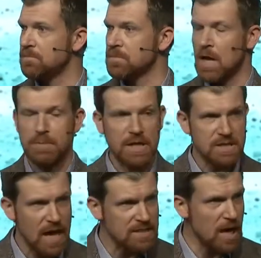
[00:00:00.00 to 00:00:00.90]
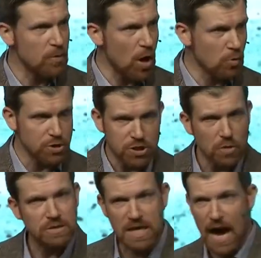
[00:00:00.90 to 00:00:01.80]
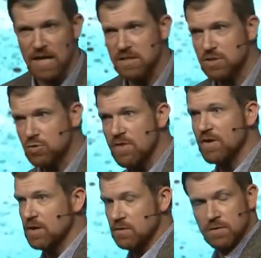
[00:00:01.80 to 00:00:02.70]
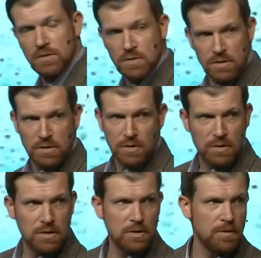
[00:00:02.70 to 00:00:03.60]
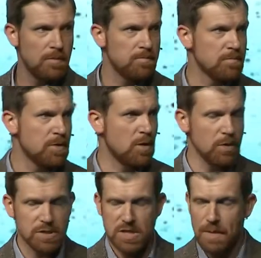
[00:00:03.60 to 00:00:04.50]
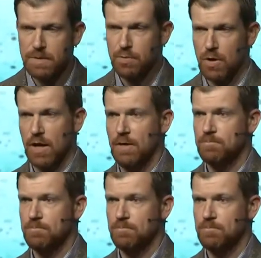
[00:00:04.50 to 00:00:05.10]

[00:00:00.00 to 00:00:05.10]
And because that's how we are, we're so task driven that we don't stop to pray.